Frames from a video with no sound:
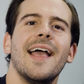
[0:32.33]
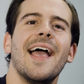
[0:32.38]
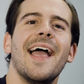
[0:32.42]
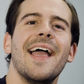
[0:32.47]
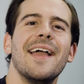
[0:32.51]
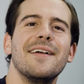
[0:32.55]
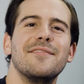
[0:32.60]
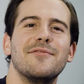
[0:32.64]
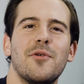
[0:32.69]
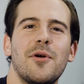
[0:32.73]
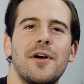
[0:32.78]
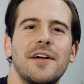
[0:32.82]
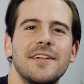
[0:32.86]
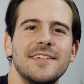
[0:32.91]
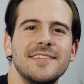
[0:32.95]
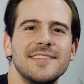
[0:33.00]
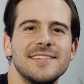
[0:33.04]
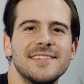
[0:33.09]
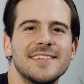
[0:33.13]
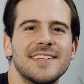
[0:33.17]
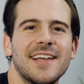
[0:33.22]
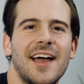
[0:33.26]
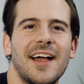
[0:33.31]
Hey everyone,
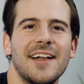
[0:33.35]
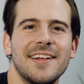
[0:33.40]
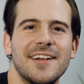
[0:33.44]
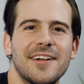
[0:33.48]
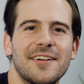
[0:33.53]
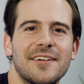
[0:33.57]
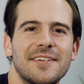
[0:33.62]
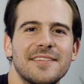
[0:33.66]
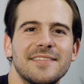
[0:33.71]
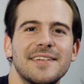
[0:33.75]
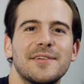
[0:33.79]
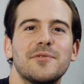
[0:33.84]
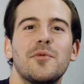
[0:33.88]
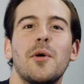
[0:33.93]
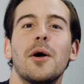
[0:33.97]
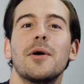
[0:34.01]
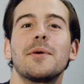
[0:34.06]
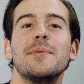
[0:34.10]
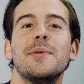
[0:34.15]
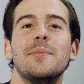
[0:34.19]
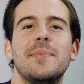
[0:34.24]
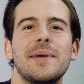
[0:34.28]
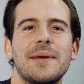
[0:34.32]
Scott here, and
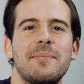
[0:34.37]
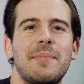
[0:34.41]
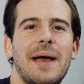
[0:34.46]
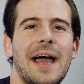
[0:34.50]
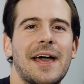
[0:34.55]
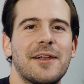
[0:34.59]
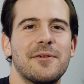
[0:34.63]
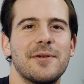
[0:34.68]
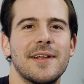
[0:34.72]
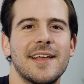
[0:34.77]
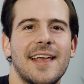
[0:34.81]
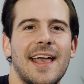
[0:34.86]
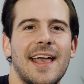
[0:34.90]
welcome to Big Battery